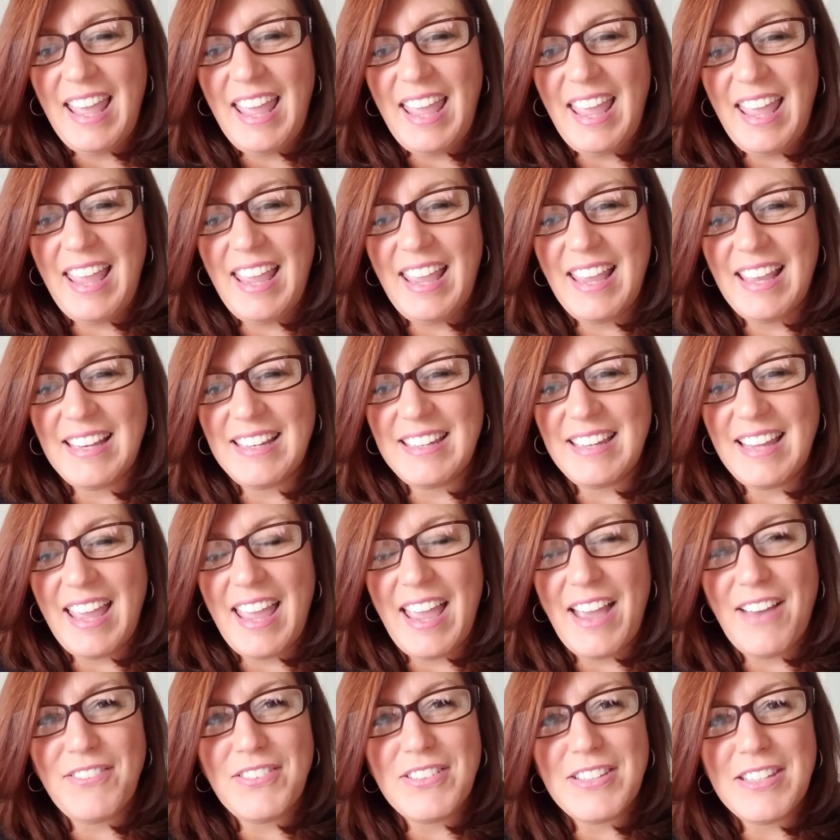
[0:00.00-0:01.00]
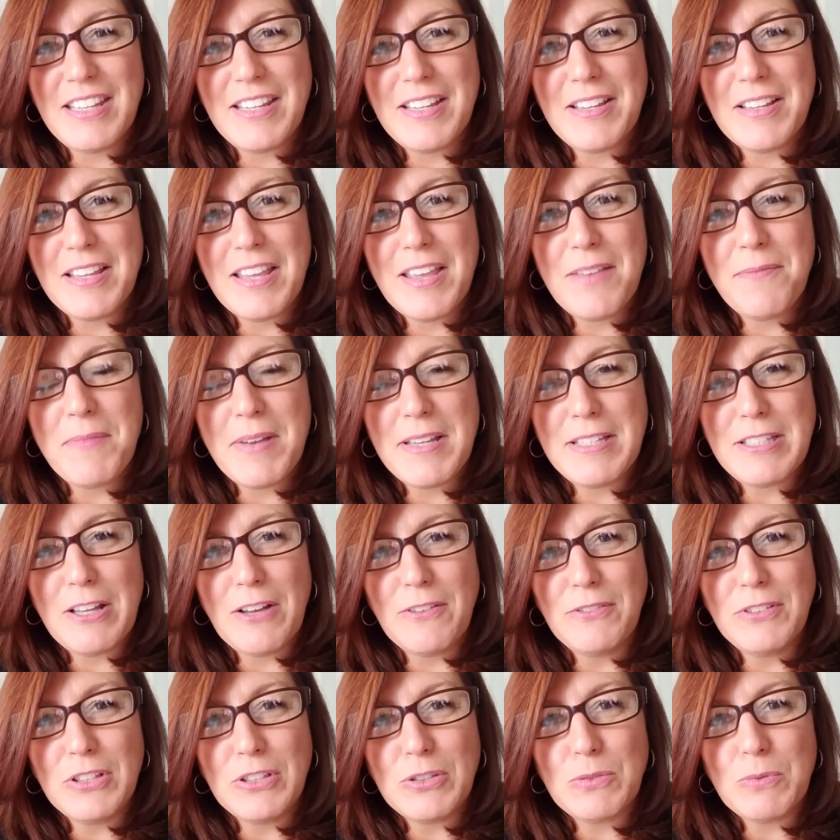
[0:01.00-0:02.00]
And I have to give
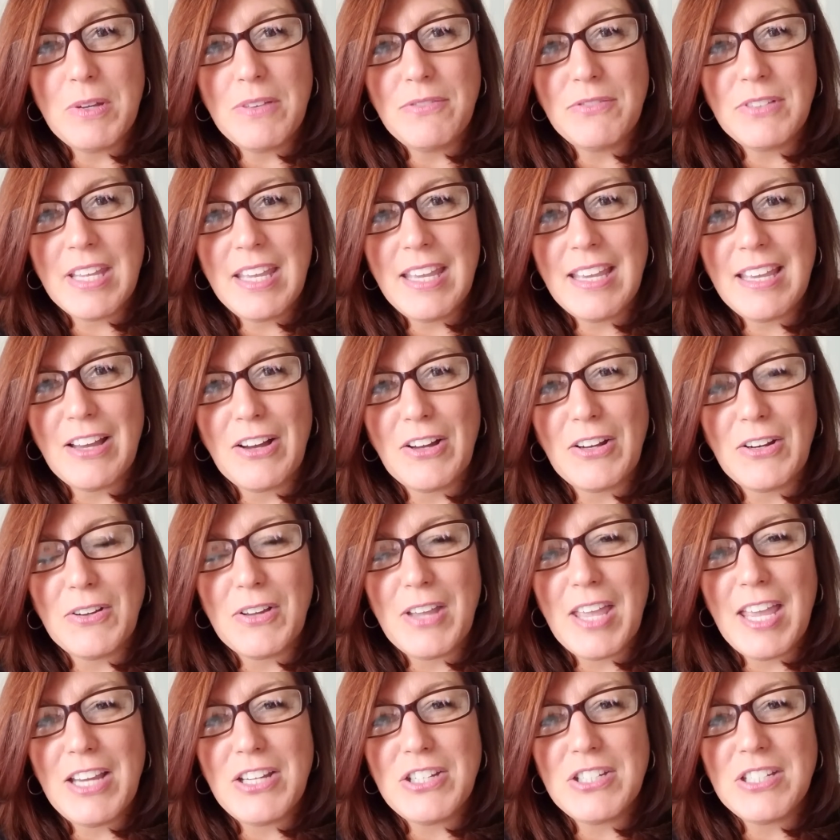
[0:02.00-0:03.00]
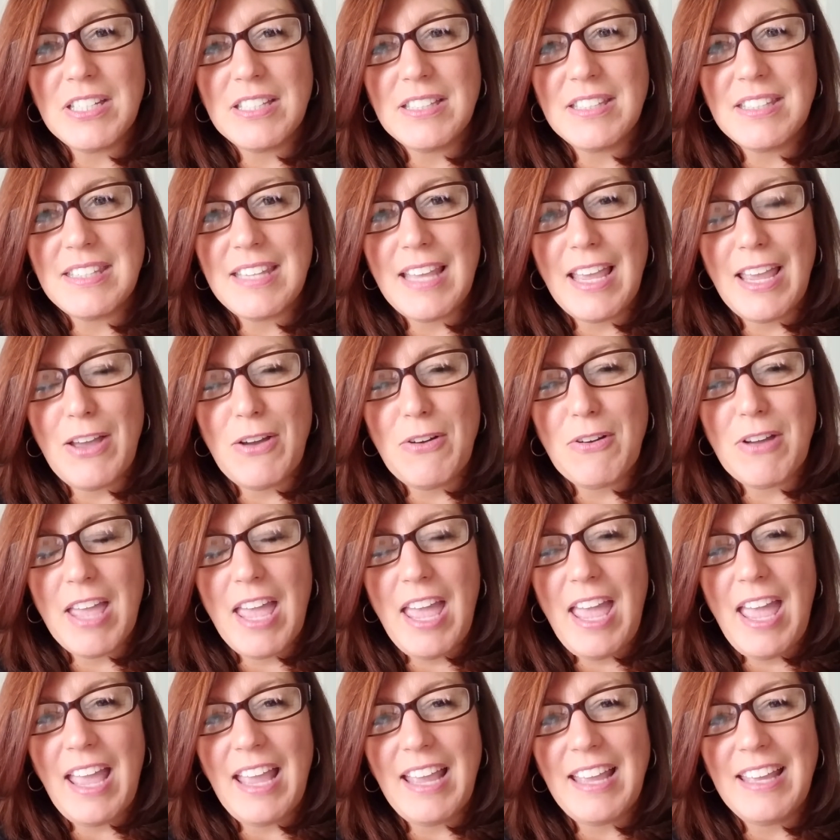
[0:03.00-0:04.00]
myself the swift kick on occasion and say,
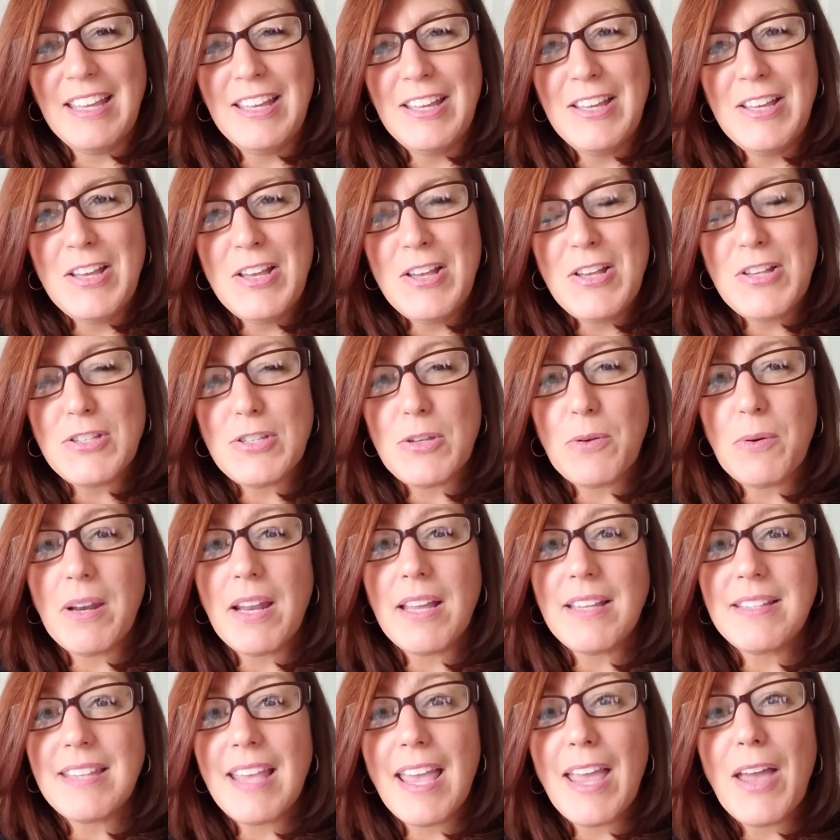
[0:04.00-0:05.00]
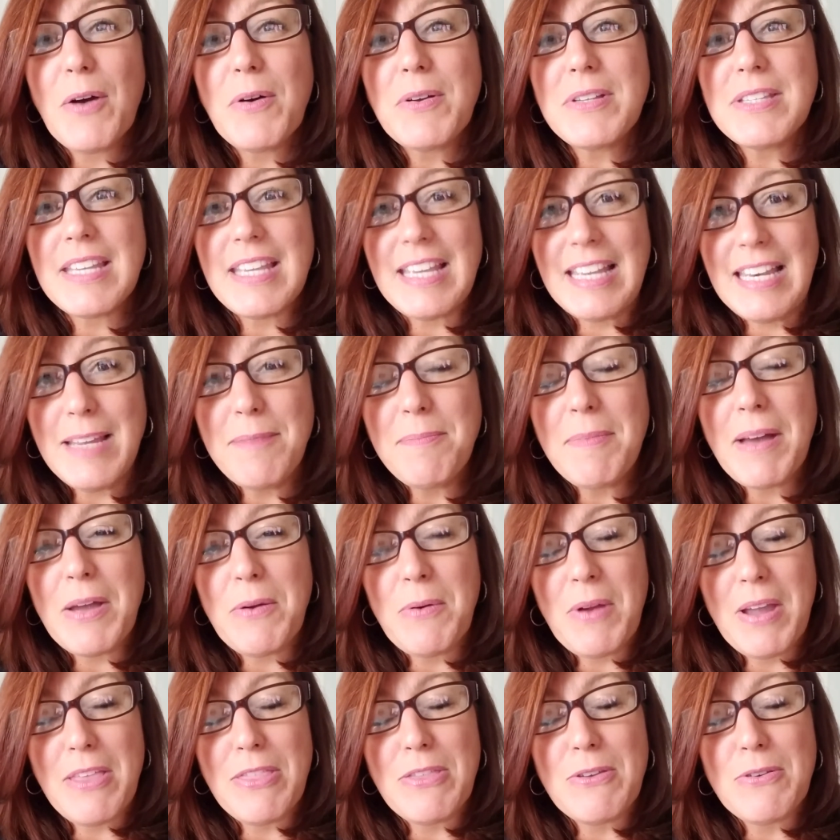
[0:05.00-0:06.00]
okay. So when I say I was eating my
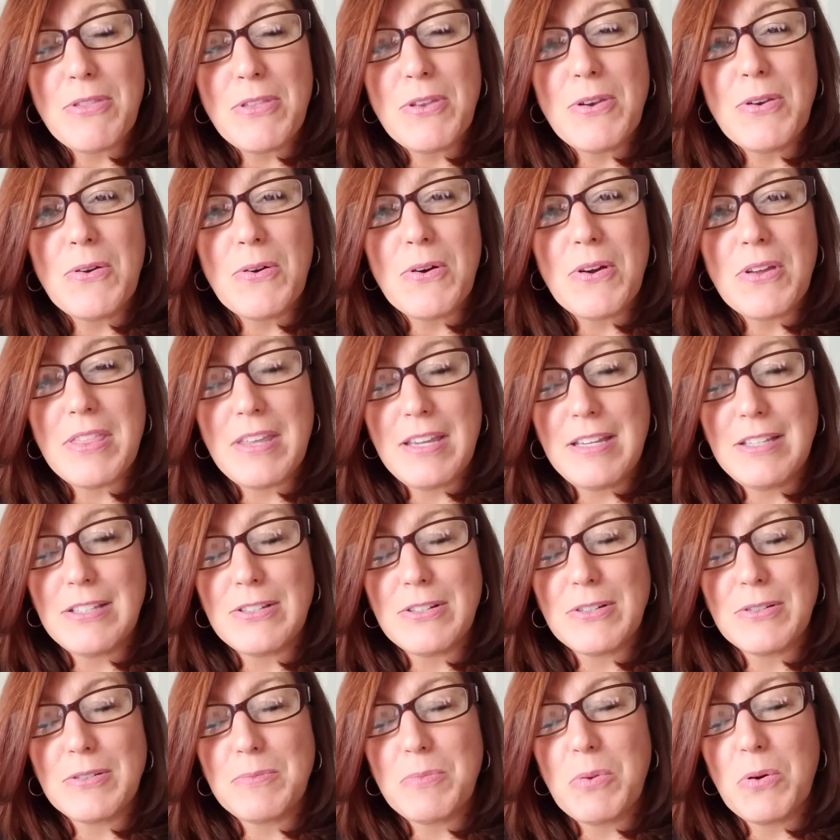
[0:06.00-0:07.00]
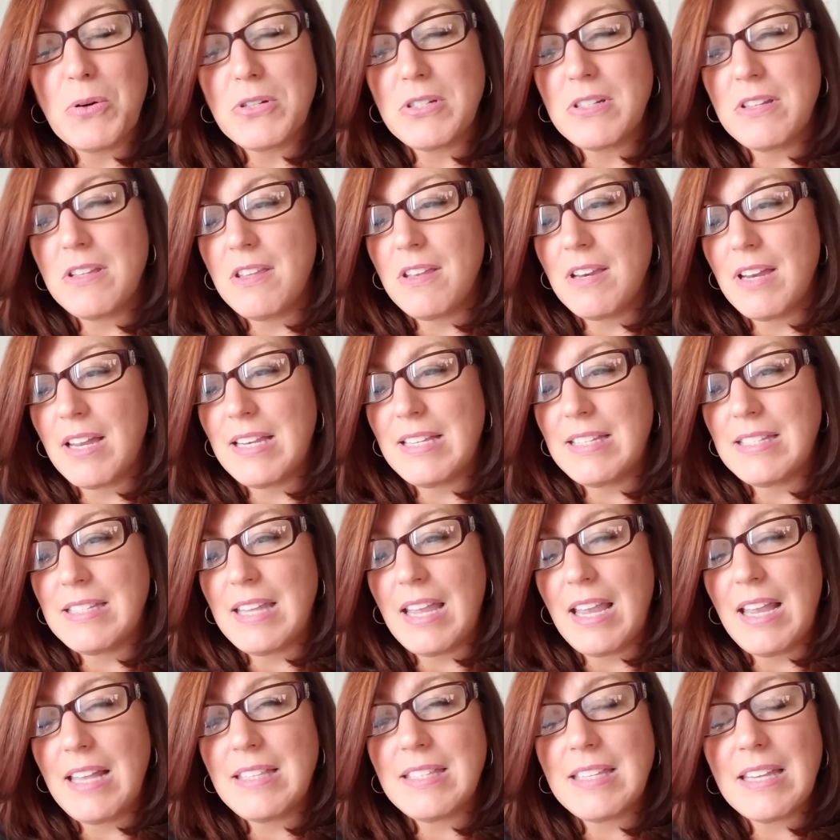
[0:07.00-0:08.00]
way through the northeastern portion of the United
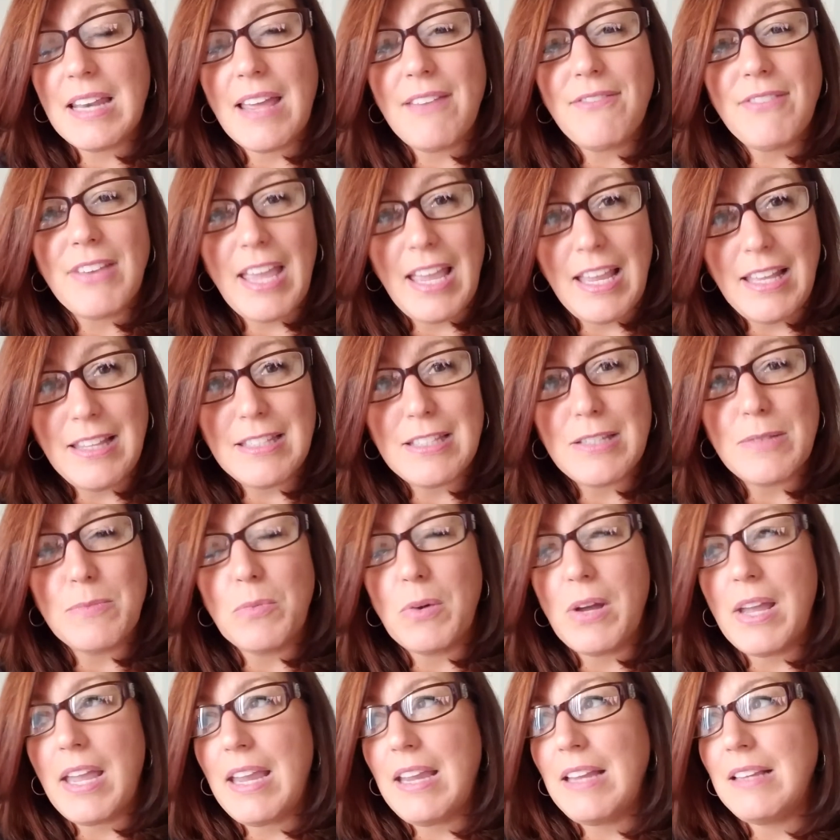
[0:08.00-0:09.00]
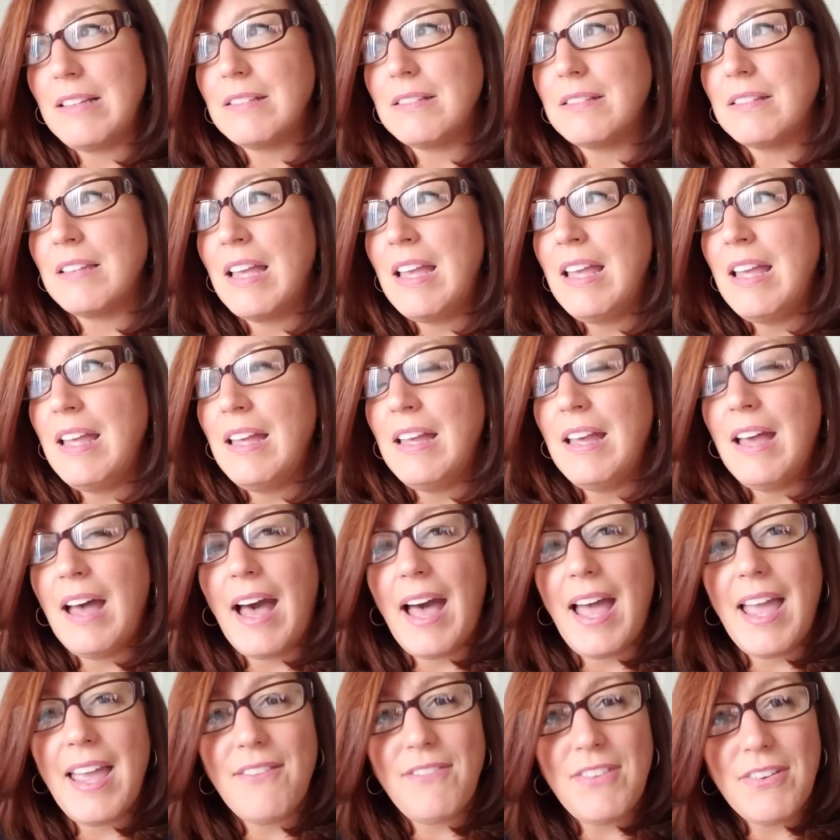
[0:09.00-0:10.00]
States, and I've gained some weight, and
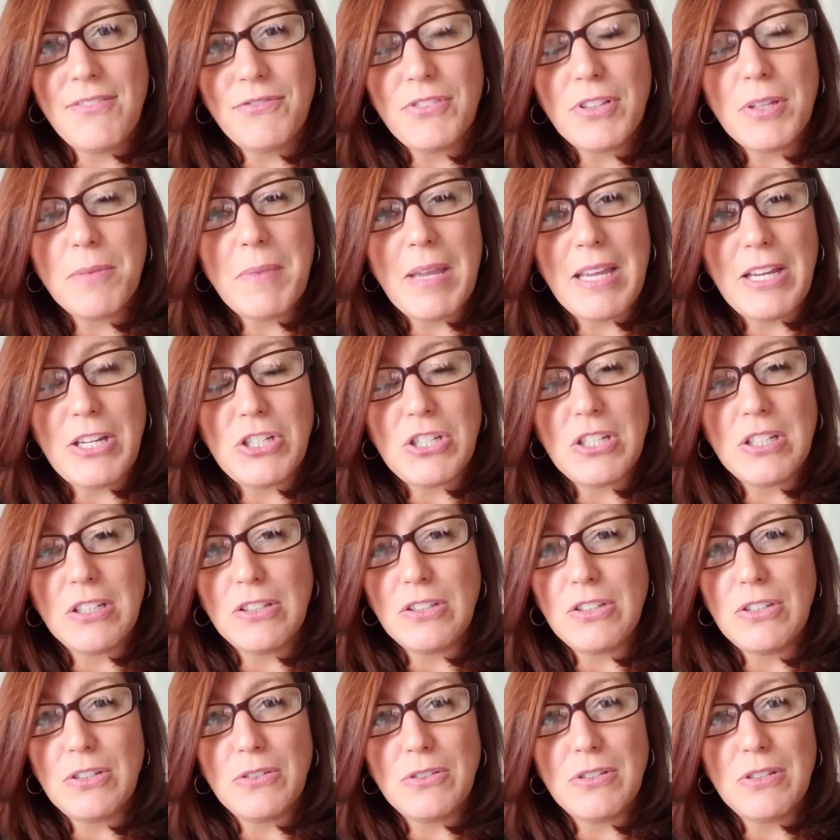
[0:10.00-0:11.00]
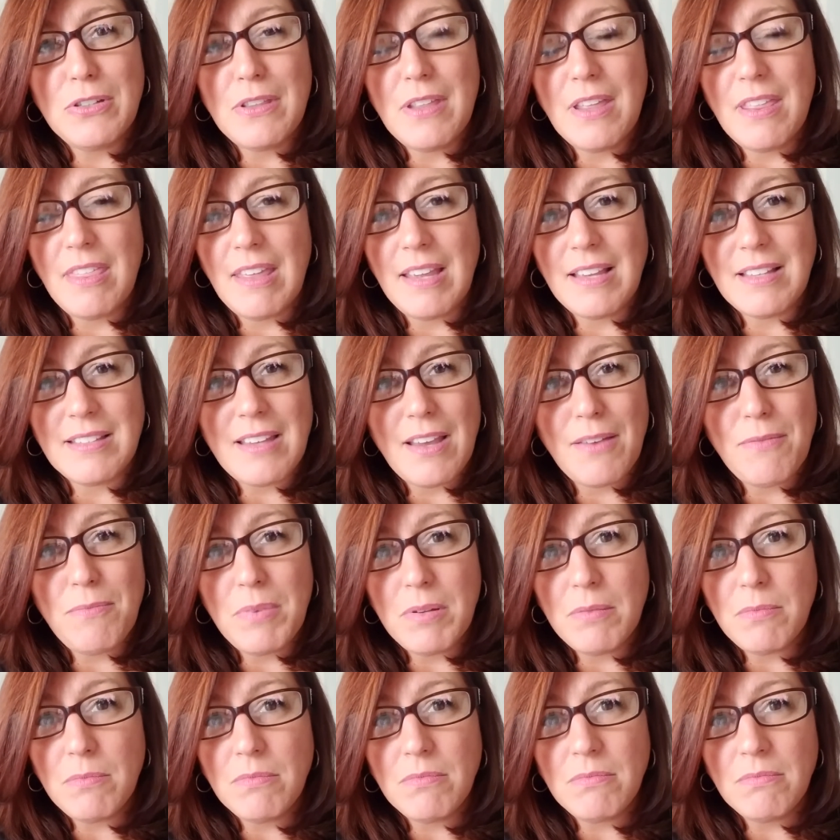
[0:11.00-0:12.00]
I have inflammation due to the things I've
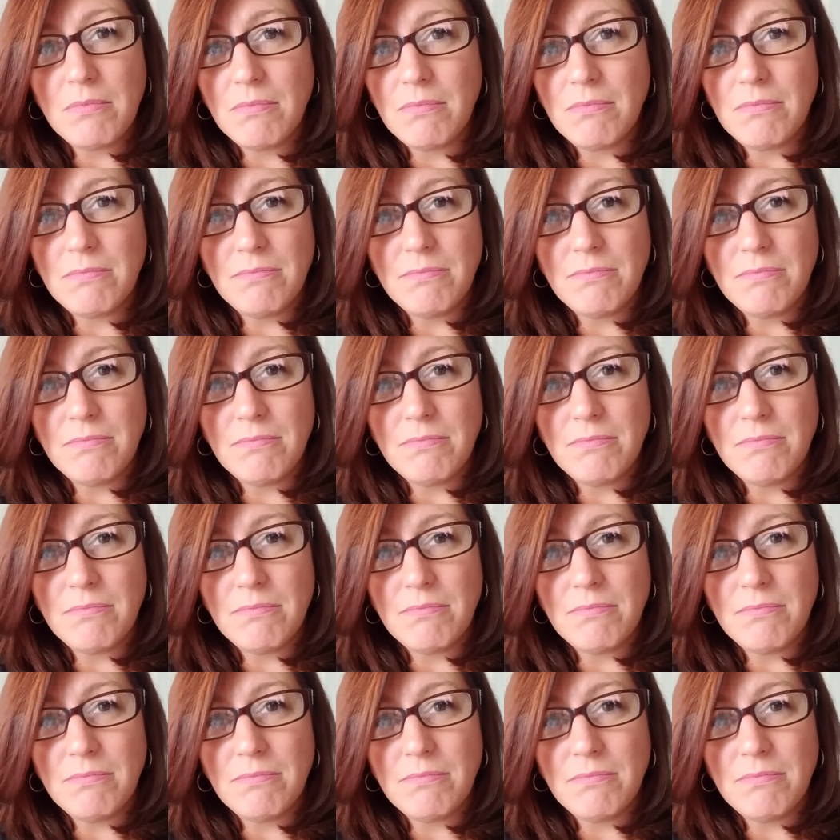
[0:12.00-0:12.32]
been